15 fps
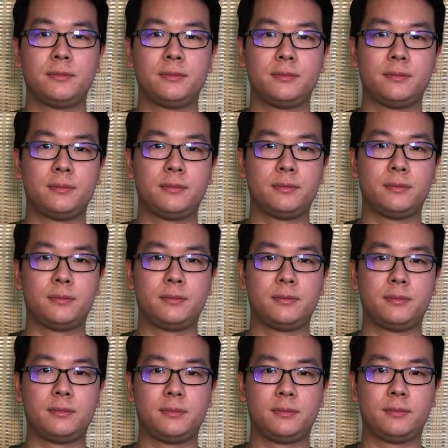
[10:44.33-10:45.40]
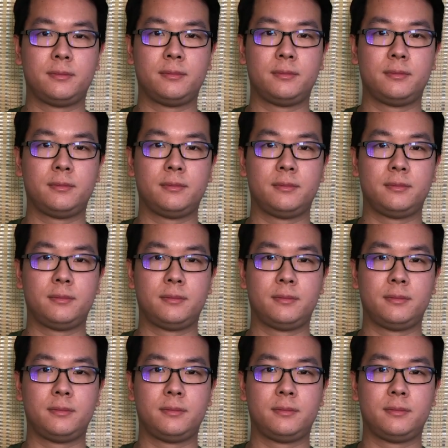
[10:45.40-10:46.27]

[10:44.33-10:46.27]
(silence)